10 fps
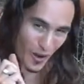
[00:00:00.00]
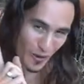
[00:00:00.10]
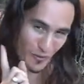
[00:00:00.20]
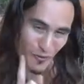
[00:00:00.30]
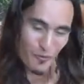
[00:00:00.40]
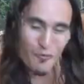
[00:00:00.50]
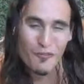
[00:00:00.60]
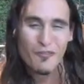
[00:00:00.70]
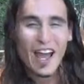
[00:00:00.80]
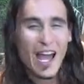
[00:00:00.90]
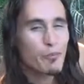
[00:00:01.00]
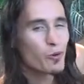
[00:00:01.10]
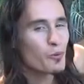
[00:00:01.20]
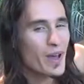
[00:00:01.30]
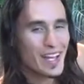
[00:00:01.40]
of
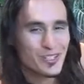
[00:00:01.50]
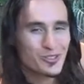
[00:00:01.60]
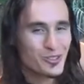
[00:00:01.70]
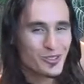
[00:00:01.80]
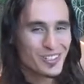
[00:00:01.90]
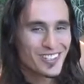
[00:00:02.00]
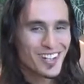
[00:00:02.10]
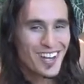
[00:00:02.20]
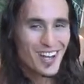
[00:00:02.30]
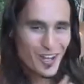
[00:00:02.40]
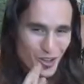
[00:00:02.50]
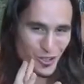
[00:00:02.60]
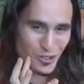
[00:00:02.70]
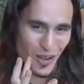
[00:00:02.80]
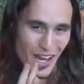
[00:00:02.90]
ample magnitude.
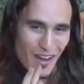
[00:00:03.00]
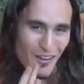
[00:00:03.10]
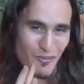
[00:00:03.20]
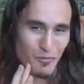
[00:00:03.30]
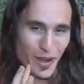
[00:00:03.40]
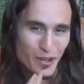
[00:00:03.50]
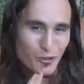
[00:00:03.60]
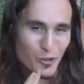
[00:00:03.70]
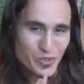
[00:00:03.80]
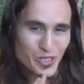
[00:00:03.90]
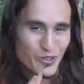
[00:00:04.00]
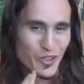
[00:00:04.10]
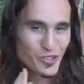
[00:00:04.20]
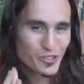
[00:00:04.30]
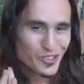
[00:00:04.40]
You have microbes here
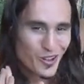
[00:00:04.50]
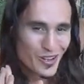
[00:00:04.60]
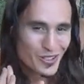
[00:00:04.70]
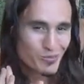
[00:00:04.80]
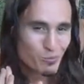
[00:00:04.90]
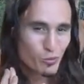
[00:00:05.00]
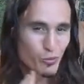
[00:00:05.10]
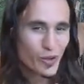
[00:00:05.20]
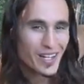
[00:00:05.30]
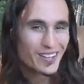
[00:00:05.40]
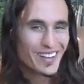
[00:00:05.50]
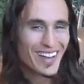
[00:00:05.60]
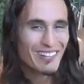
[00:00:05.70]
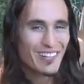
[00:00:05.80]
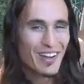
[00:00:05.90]
that are starting to break
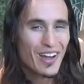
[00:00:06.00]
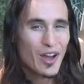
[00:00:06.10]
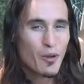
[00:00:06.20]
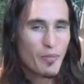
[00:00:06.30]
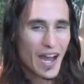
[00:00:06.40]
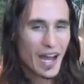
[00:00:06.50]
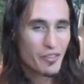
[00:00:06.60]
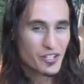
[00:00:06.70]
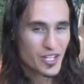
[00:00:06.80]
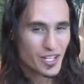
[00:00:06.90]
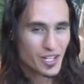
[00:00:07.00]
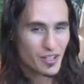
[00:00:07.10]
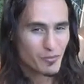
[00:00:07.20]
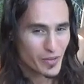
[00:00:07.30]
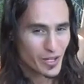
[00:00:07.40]
down pathogenic
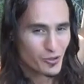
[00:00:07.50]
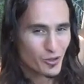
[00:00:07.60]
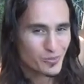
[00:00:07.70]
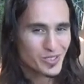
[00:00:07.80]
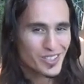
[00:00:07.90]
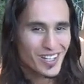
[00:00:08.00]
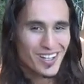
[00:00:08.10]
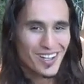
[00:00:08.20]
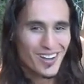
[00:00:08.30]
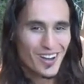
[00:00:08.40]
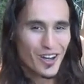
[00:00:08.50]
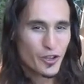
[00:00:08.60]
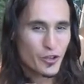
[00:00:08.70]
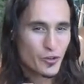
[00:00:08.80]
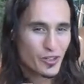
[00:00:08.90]
microbes.
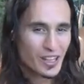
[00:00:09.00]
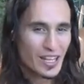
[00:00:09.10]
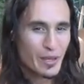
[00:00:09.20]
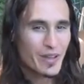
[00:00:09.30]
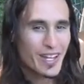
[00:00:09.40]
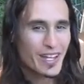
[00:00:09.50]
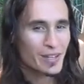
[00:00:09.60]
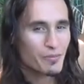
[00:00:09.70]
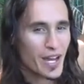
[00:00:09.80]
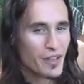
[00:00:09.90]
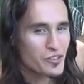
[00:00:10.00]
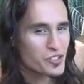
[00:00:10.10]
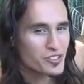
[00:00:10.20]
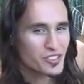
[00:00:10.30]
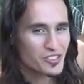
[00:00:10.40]
You're eliminating
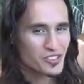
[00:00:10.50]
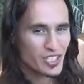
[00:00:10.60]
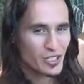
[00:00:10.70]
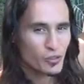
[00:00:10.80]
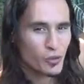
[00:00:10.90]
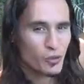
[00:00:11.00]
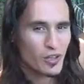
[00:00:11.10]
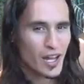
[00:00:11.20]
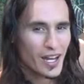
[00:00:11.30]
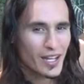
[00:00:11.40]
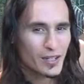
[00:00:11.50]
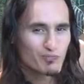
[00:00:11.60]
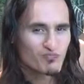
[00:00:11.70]
pathogens such as E. coli,